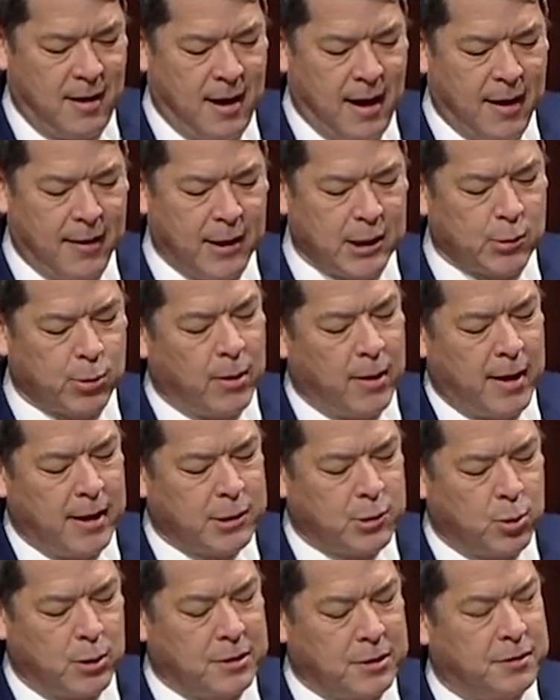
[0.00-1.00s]
And this
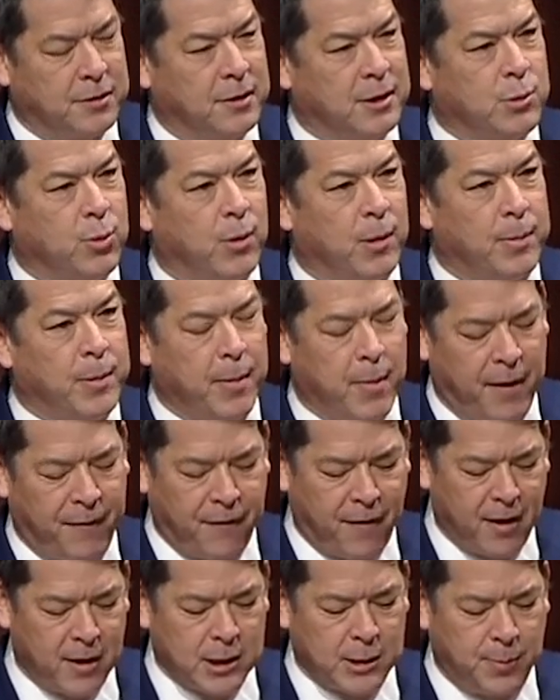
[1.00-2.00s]
will be my
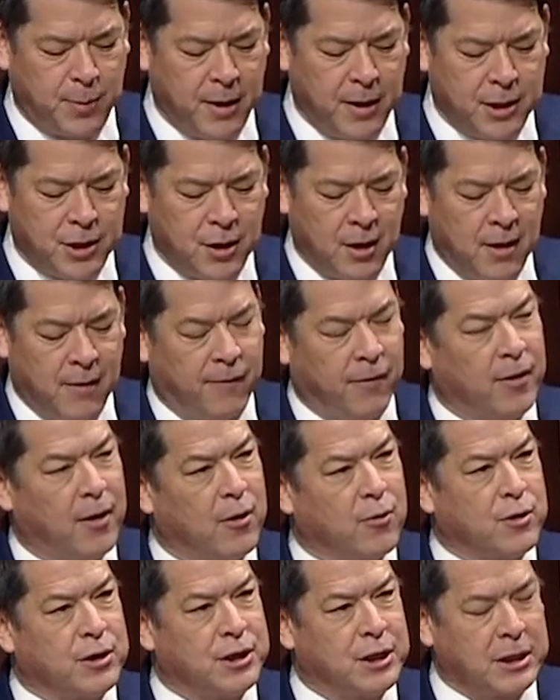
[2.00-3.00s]
final speech for the
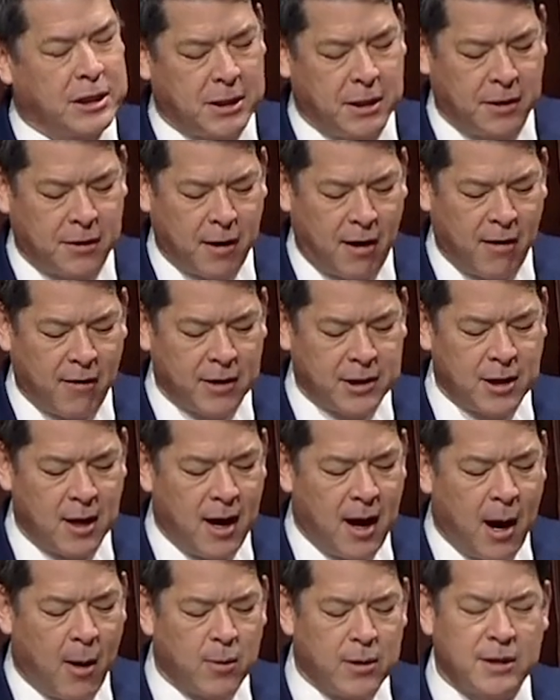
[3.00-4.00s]
116th Congress.
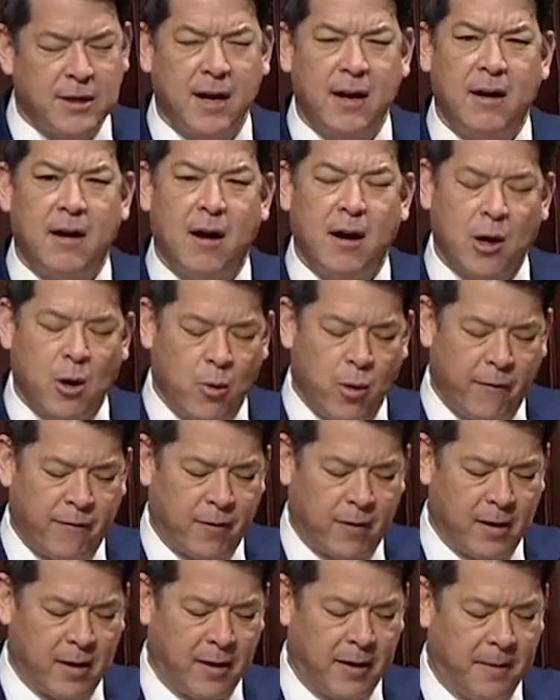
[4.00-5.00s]
I want to say
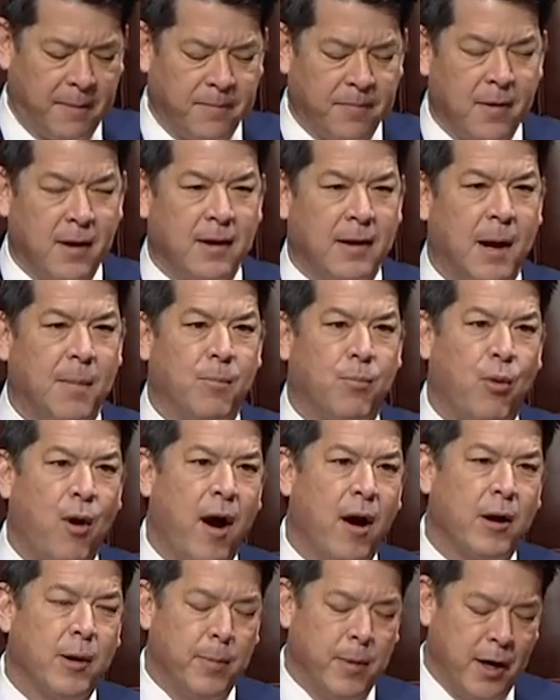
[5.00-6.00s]
unequivocally that I'm
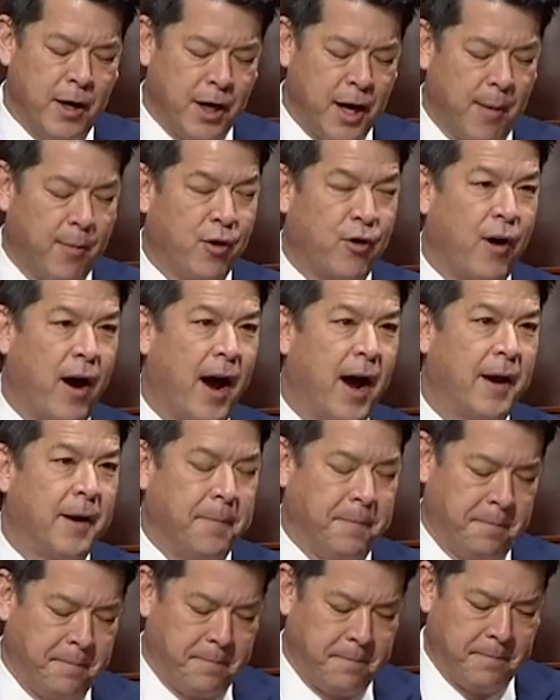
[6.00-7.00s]
proud to be a Democrat.
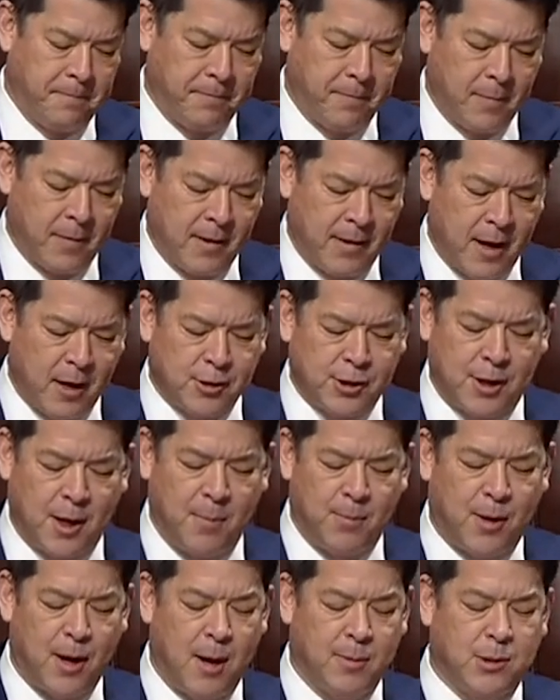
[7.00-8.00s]
Now,
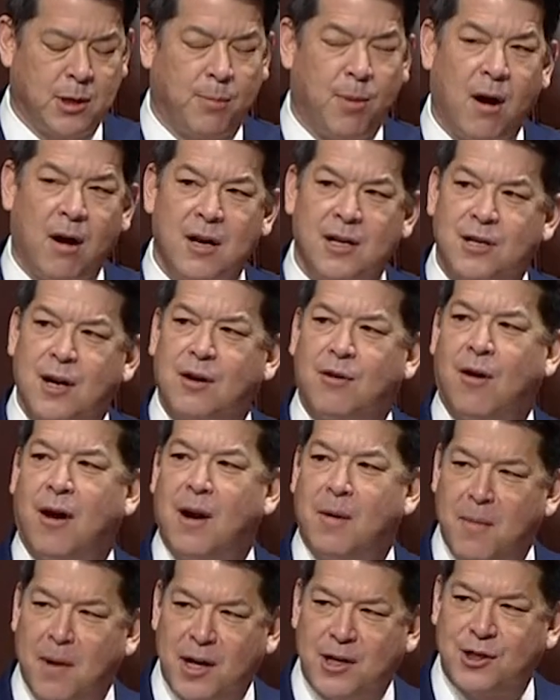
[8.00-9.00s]
sometimes our party's not
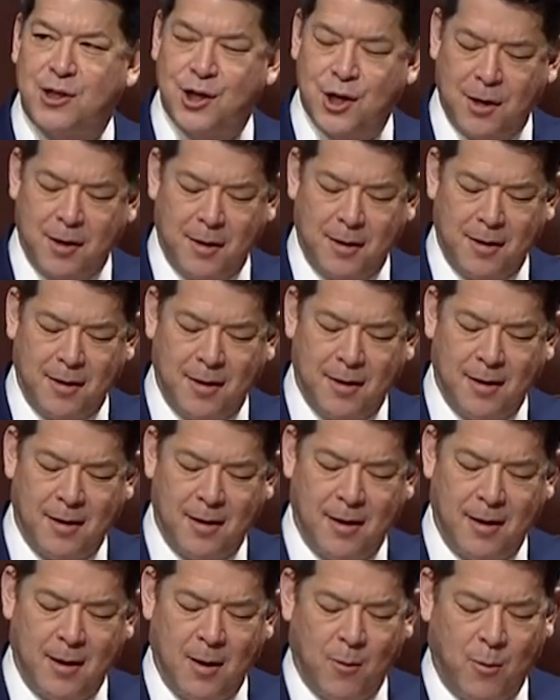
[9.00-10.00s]
great at messaging.
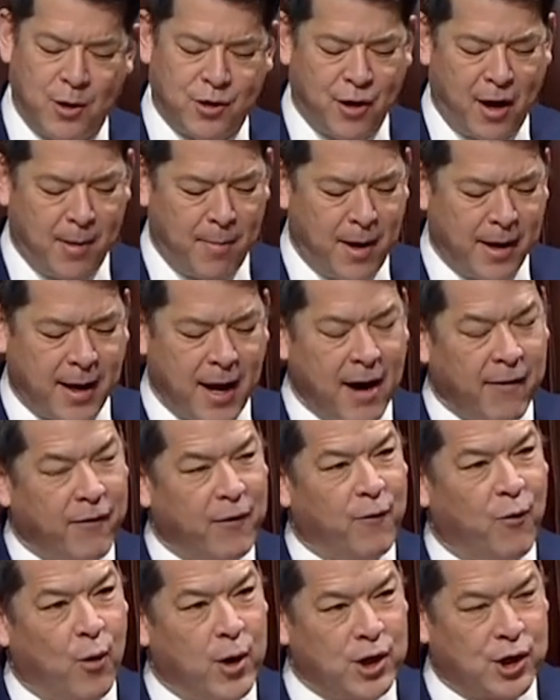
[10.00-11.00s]
We try to make every
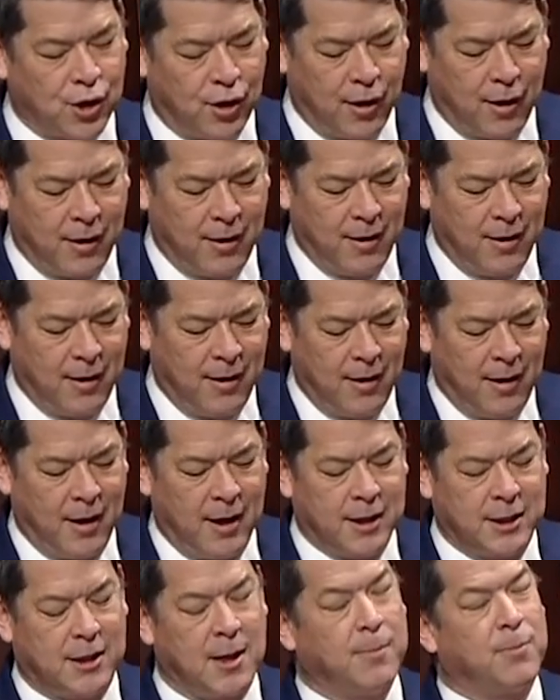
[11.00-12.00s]
voice heard,
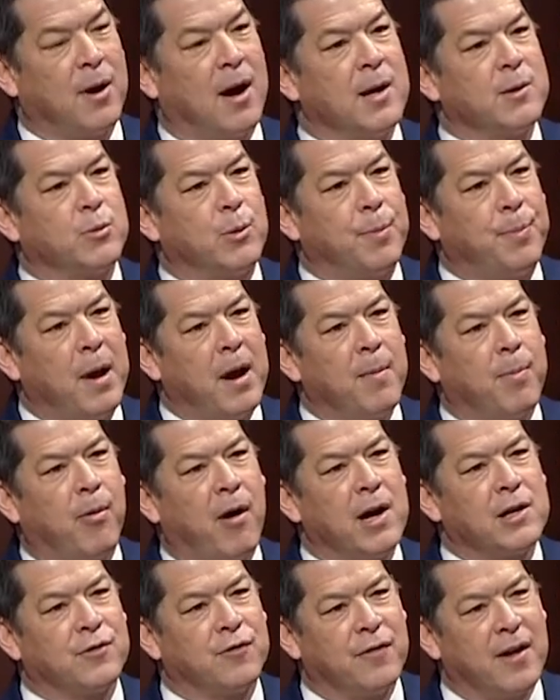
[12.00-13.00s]
and sometimes we pay a
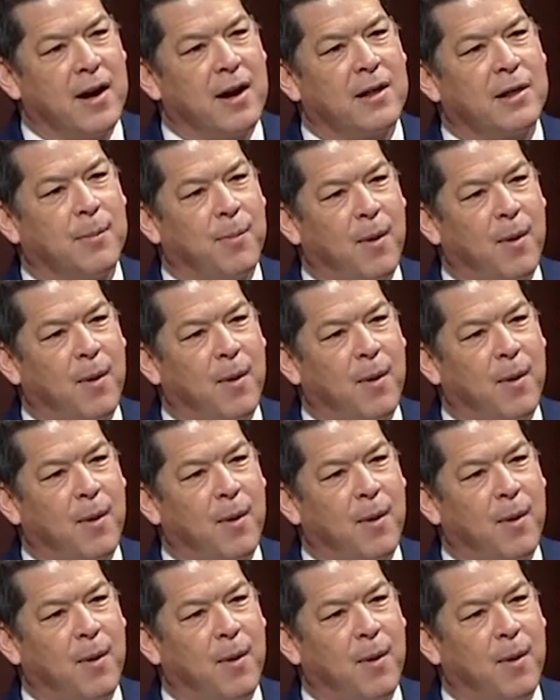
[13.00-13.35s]
price for that at the